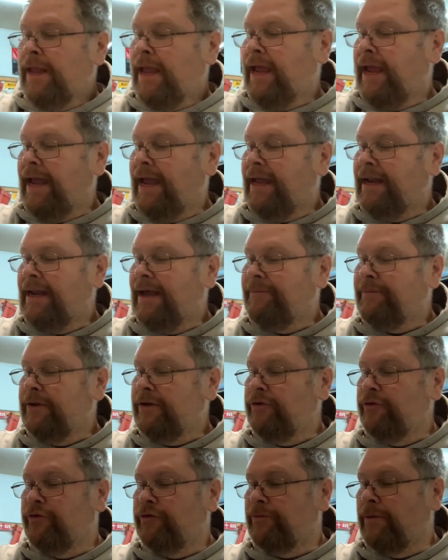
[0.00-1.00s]
And I've
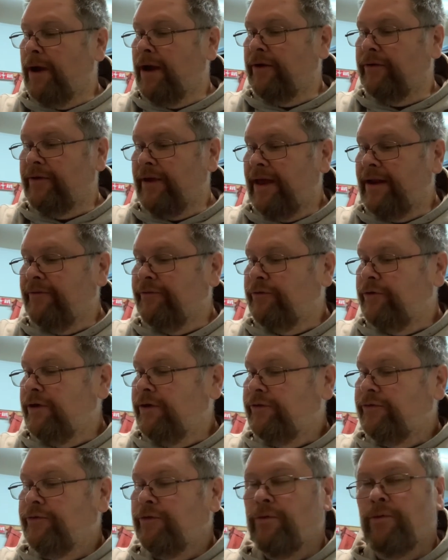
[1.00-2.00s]
been using Myers
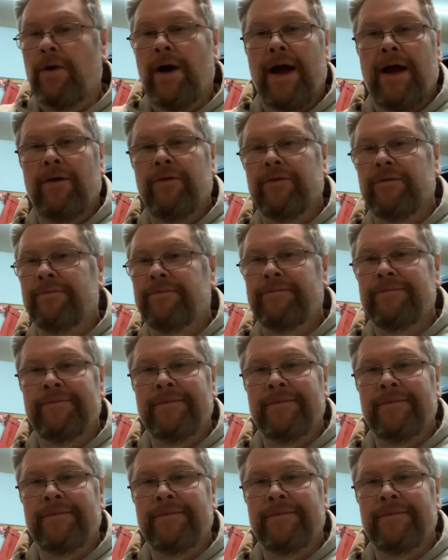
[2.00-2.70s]
antifreeze for a while.